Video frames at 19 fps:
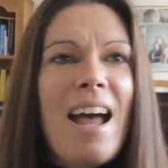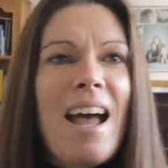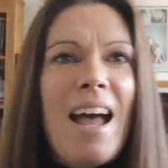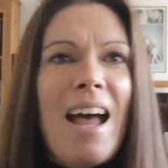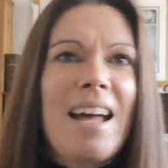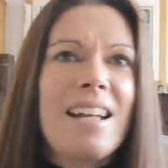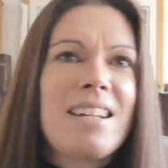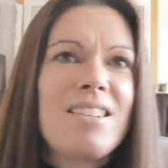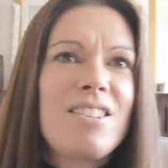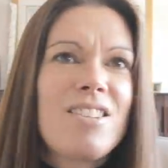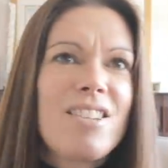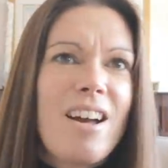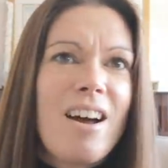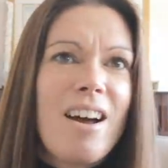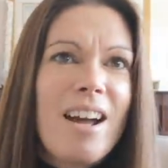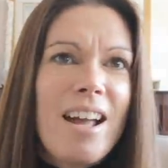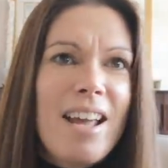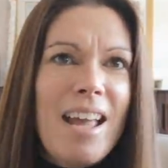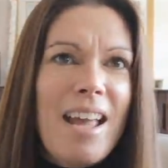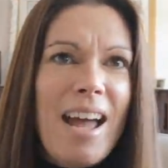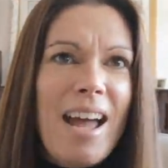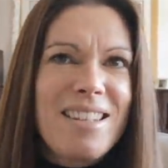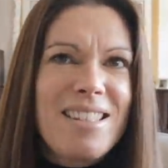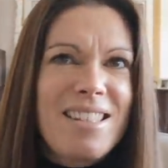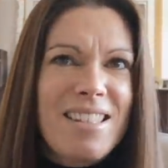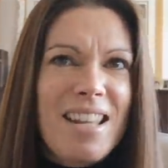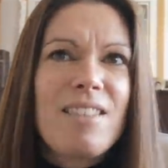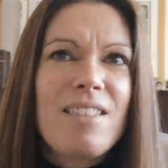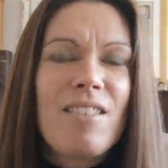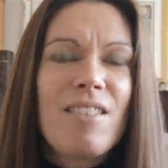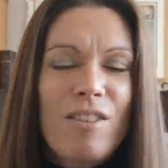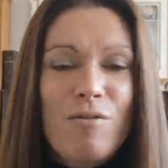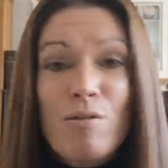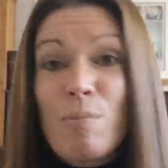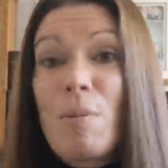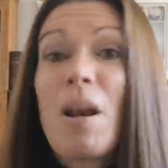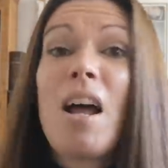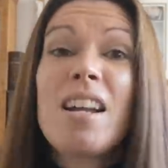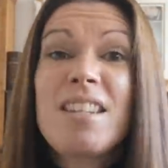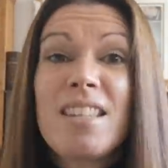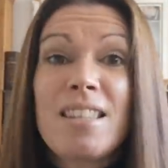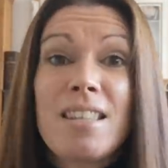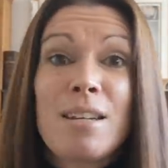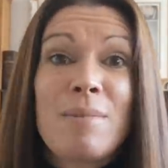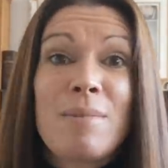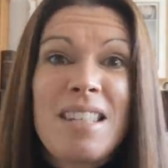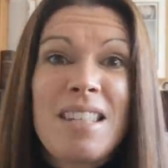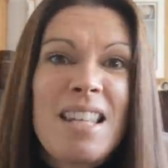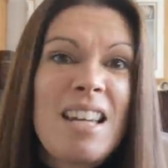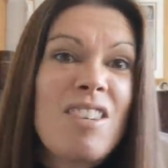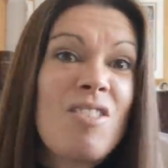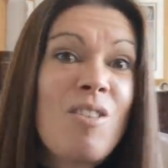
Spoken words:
And I had said, I'd replied to them and said,